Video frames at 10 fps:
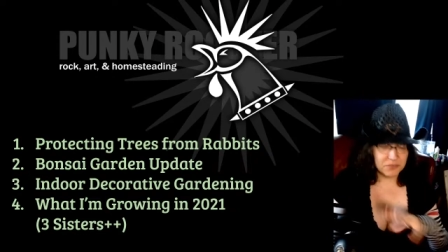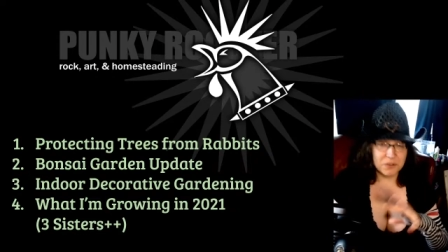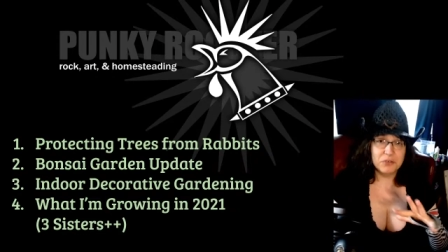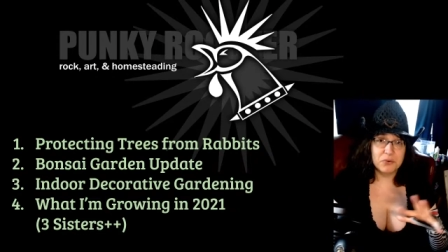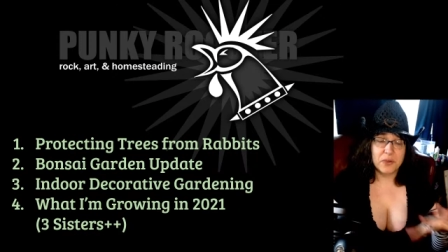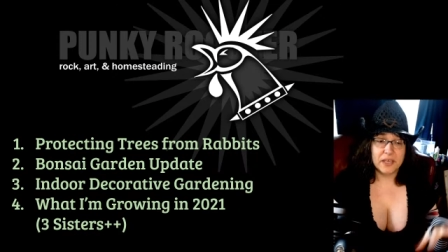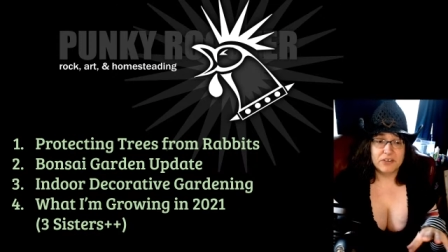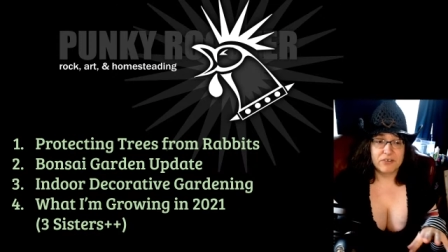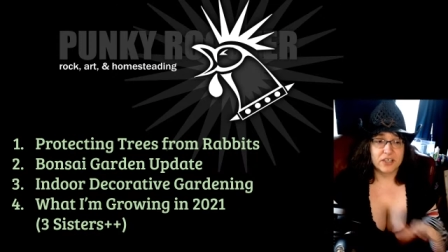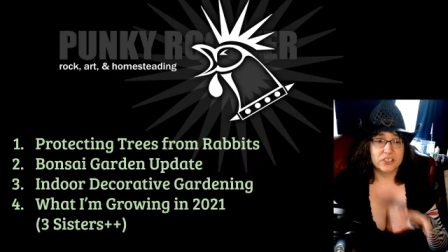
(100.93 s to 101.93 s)
want to do a quick
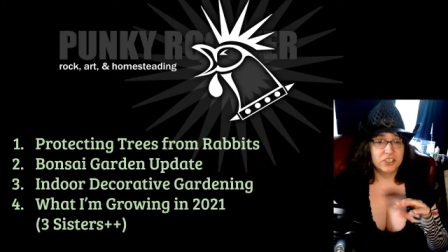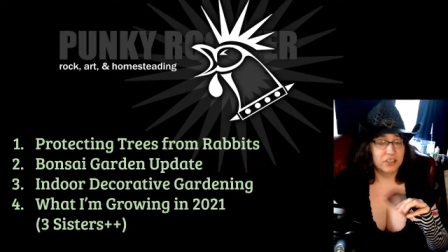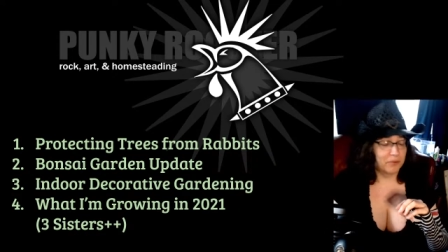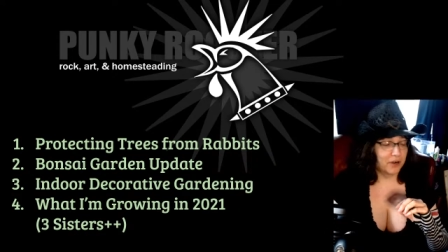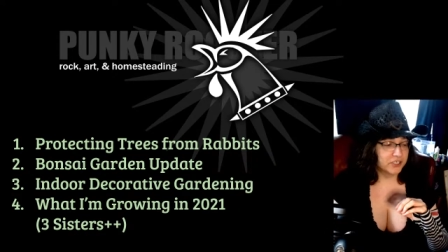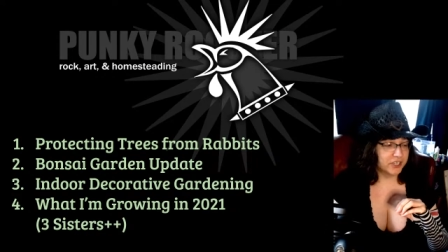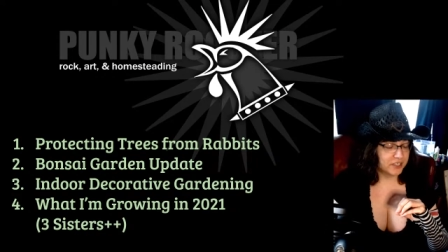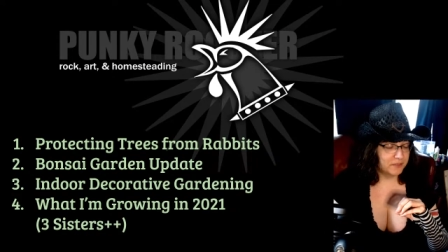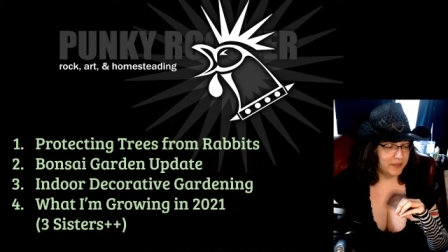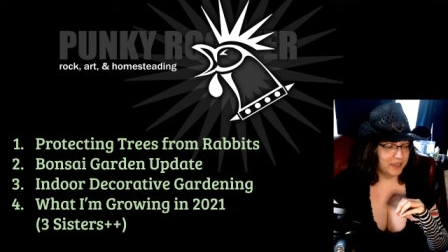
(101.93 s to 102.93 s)
introduction to the
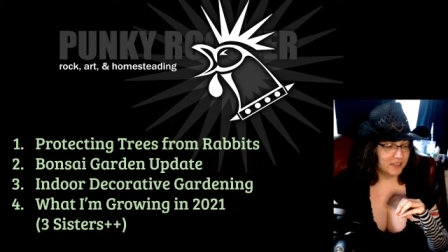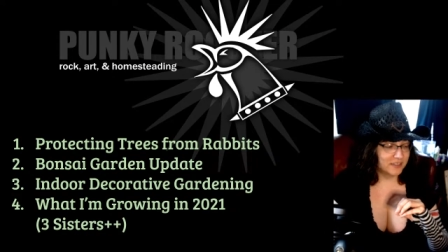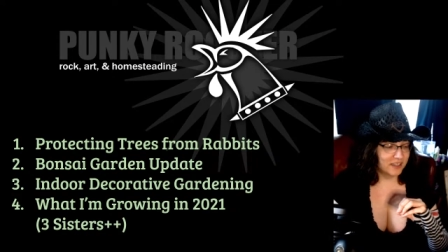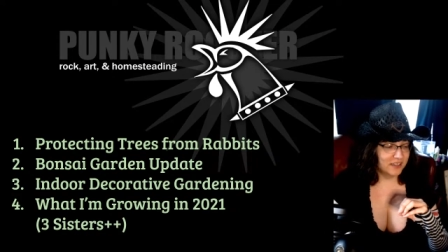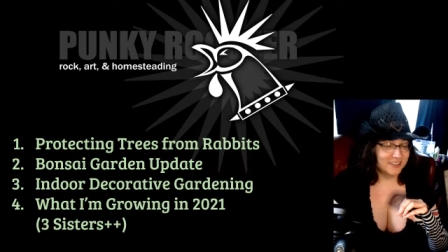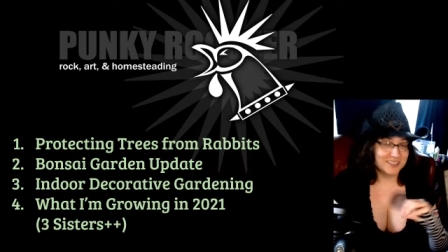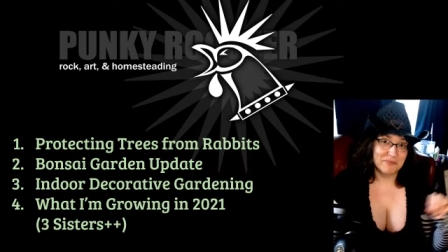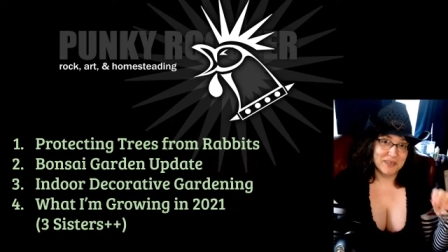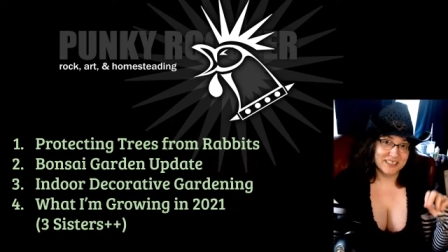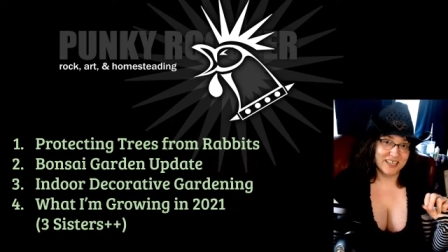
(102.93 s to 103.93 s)
project because uh, it's going
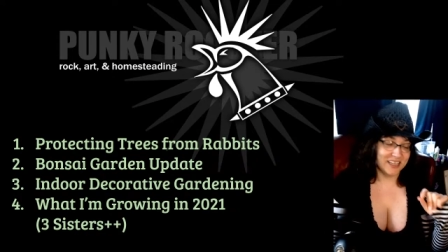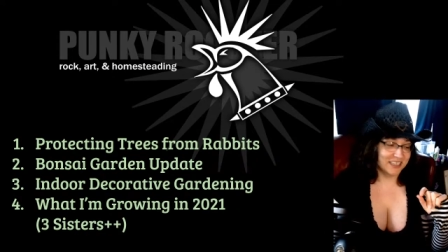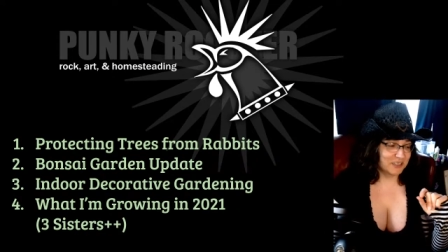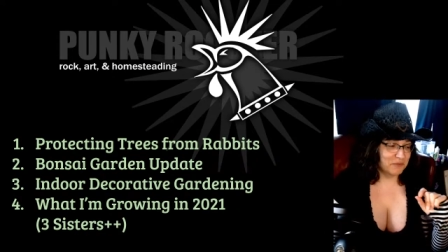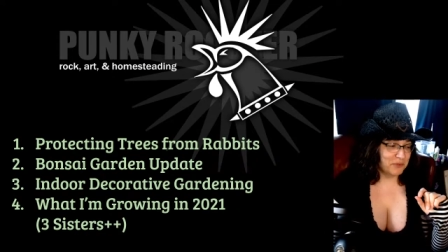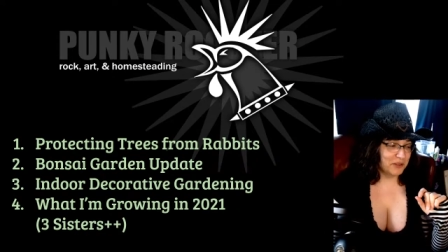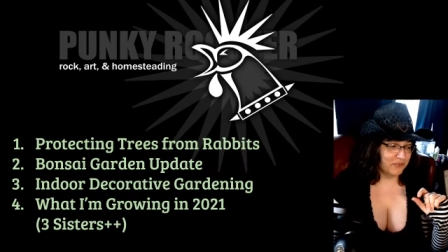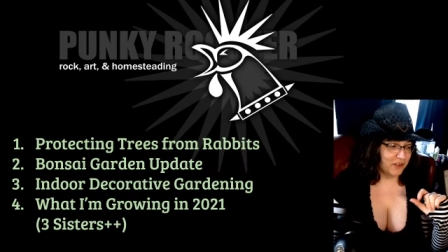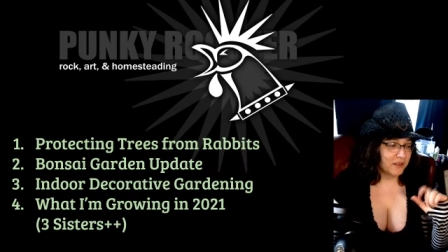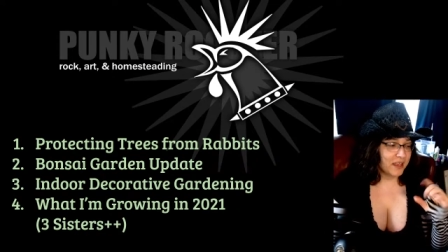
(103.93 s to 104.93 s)
to be exciting. It's going to be
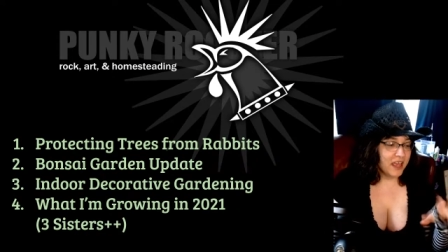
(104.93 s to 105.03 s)
beautiful.